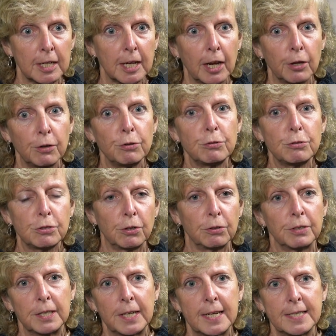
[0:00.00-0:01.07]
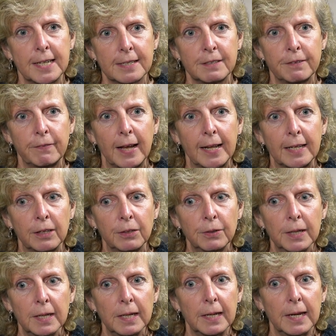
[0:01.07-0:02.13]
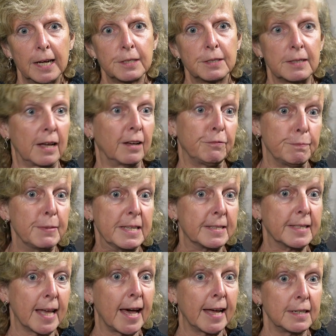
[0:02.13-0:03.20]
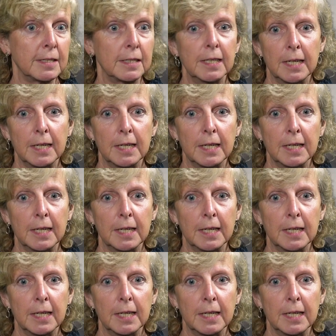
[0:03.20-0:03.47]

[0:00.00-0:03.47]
closed on the net asset value I've missed that.